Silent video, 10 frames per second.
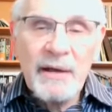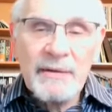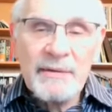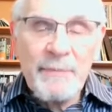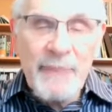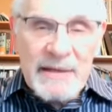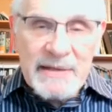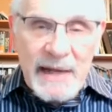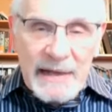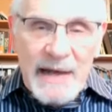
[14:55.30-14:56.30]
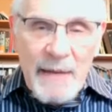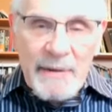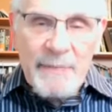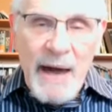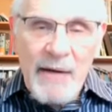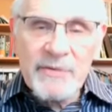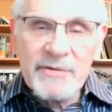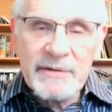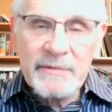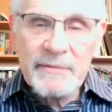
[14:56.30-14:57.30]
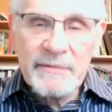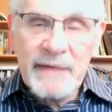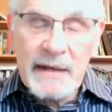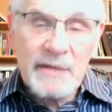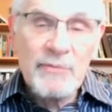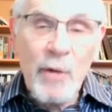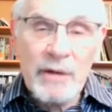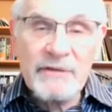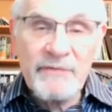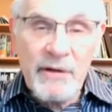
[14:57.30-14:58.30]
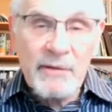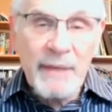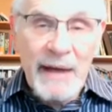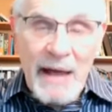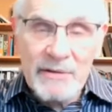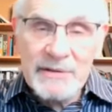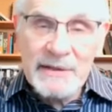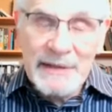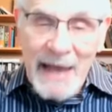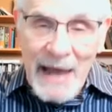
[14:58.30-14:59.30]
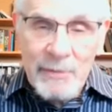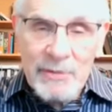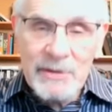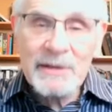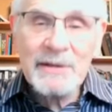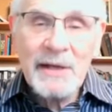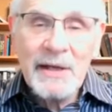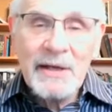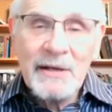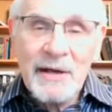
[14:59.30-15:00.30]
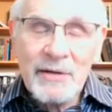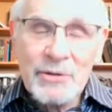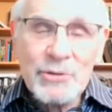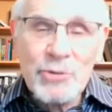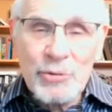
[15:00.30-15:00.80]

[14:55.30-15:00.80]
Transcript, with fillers: the best economic policy, that is one developed by Alexander Hamilton under George